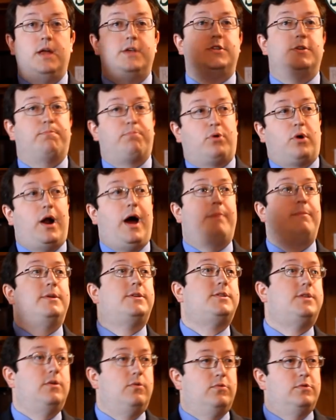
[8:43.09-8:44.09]
It's a
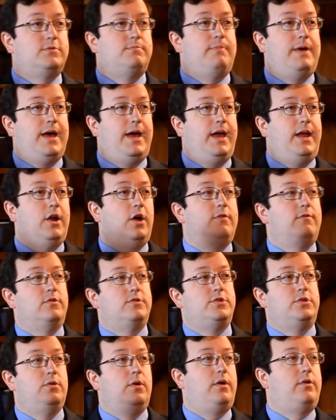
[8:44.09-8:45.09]
promise that was made over
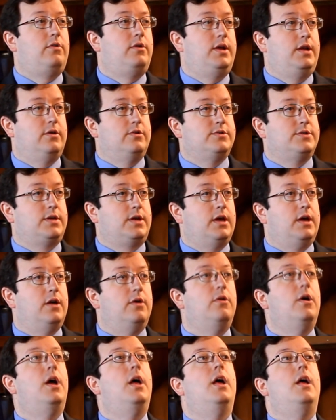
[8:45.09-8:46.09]
200 years
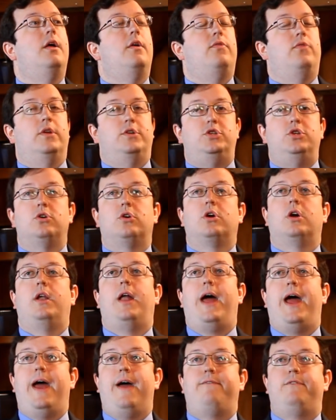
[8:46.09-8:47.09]
ago, that you're
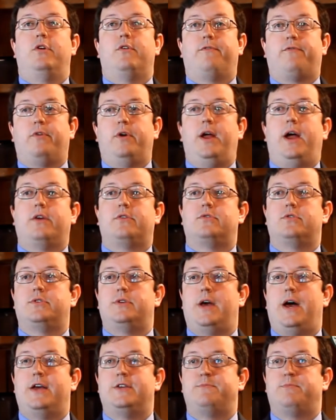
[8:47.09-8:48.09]
going to have your free
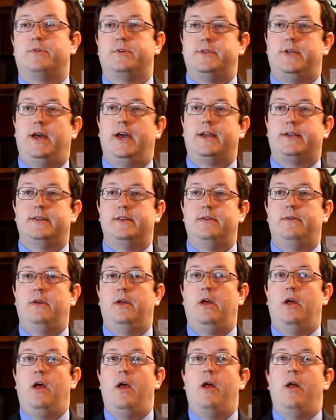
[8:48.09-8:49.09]
exercise protected.
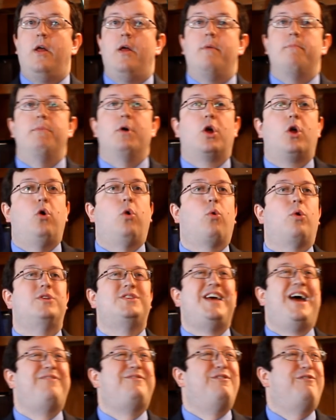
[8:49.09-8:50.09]
But
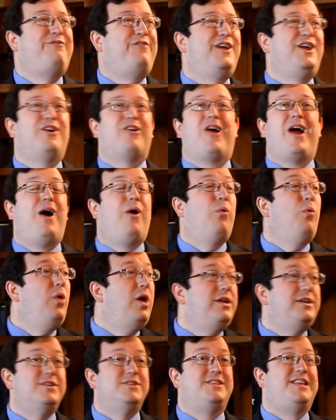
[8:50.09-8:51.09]
courts have to figure out,
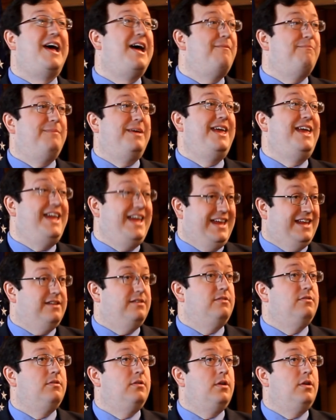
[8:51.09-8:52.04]
what does that mean?